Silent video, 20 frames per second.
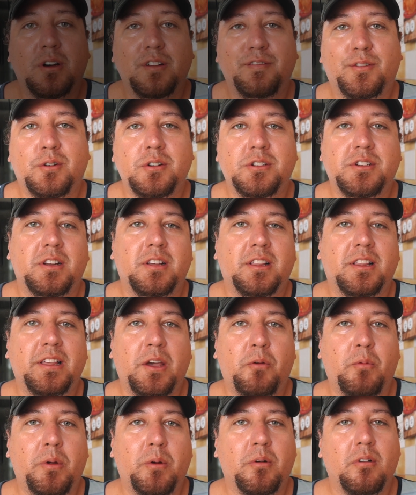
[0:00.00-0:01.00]

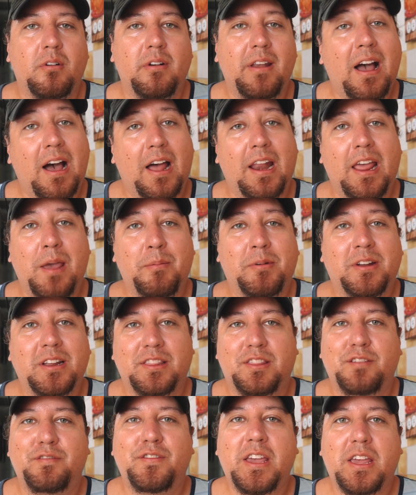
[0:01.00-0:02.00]
unfortunately, we were not able to
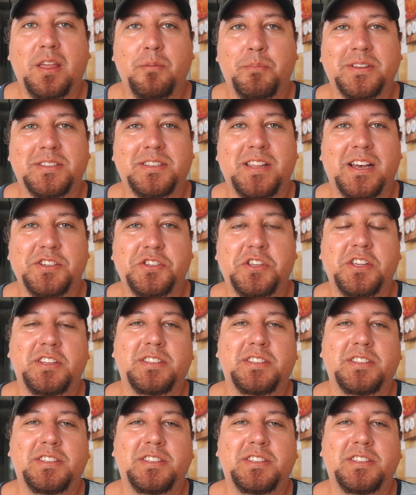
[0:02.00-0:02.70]
get the vegan pastechi